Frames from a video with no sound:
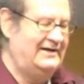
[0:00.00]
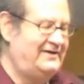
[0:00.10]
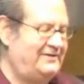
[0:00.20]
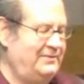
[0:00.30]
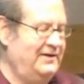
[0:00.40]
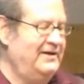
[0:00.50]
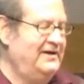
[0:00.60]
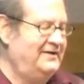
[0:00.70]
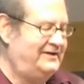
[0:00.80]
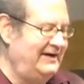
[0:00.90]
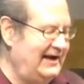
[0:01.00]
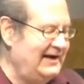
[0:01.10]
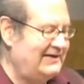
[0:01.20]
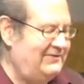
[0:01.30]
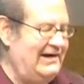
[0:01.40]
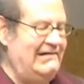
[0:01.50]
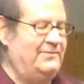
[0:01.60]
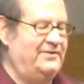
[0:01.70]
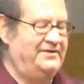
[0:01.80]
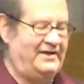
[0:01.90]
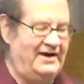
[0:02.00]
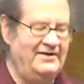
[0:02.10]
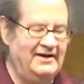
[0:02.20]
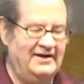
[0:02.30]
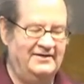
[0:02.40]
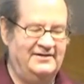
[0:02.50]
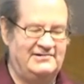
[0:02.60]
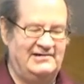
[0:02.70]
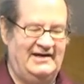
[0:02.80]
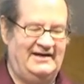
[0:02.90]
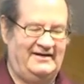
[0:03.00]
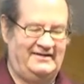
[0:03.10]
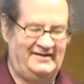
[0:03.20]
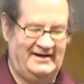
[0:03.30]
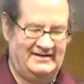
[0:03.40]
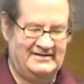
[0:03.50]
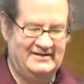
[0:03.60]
this? Well, select variables only on the training set.